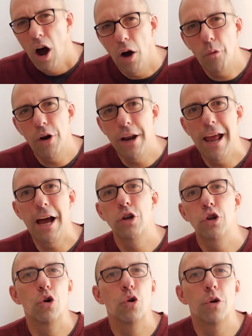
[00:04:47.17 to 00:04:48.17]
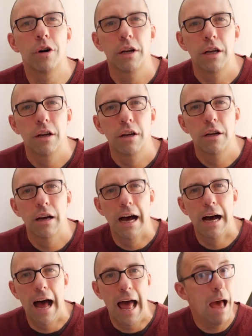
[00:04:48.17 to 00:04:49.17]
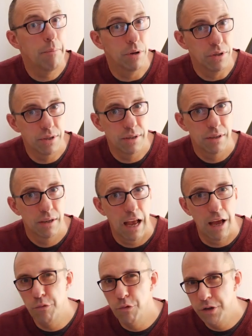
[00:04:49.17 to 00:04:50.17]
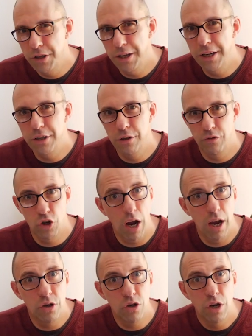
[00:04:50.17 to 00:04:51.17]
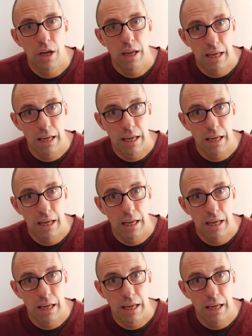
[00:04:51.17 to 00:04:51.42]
I wonder how your habits and routines have changed